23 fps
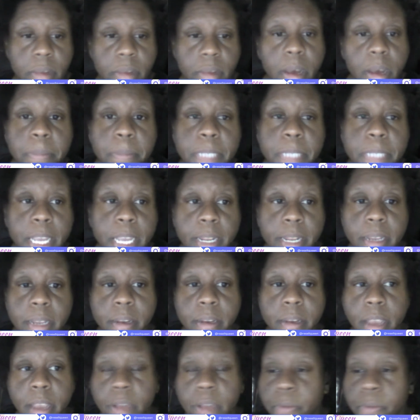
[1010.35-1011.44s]
updated
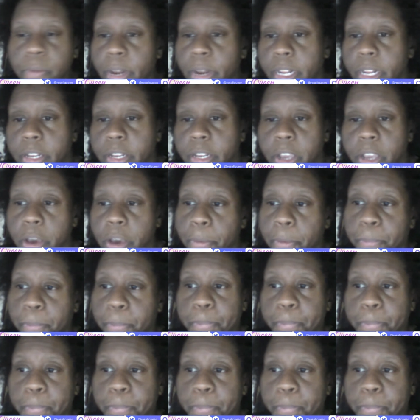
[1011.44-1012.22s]
and ready to go.